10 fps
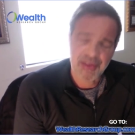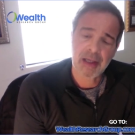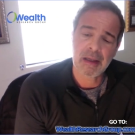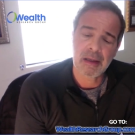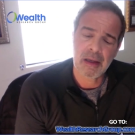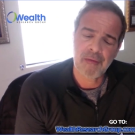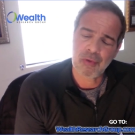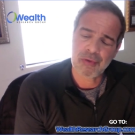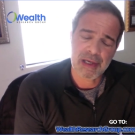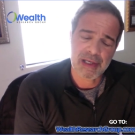I think
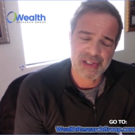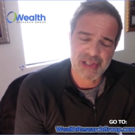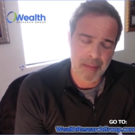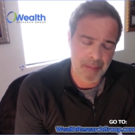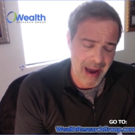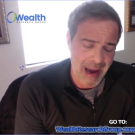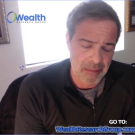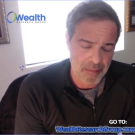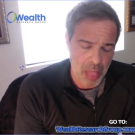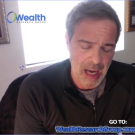if you take a step
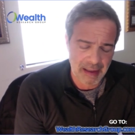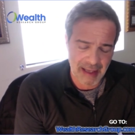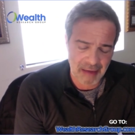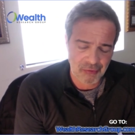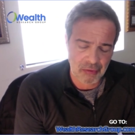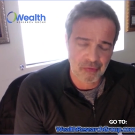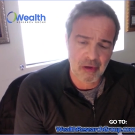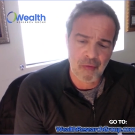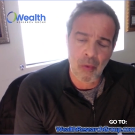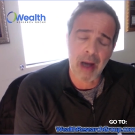back and ask
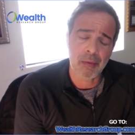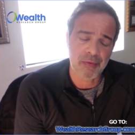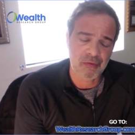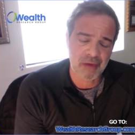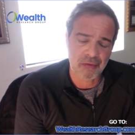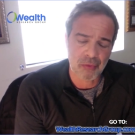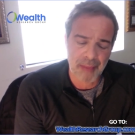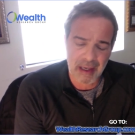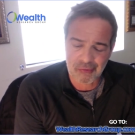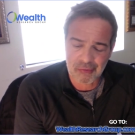yourself, why would the
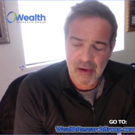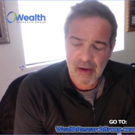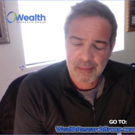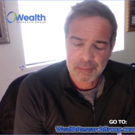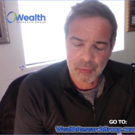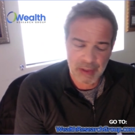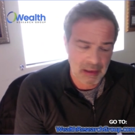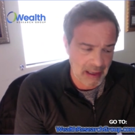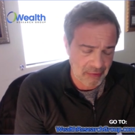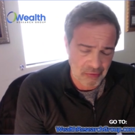central banks
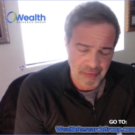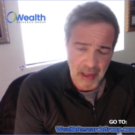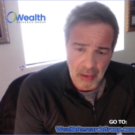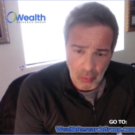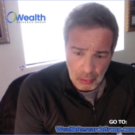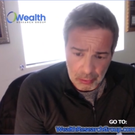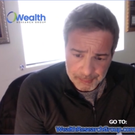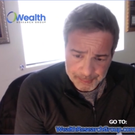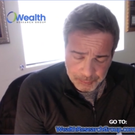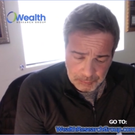reclassify
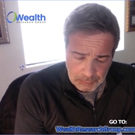gold